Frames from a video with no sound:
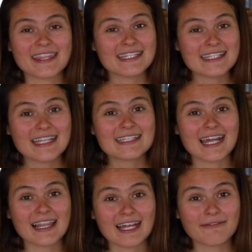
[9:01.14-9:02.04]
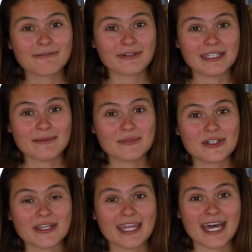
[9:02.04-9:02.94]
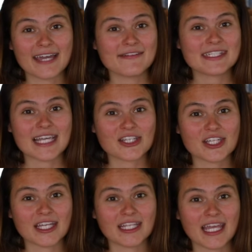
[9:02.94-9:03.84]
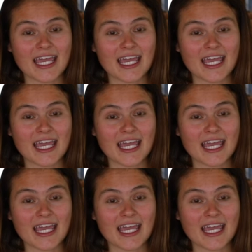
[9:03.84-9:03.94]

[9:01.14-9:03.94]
These kids got a lot of freedom during the Hive session,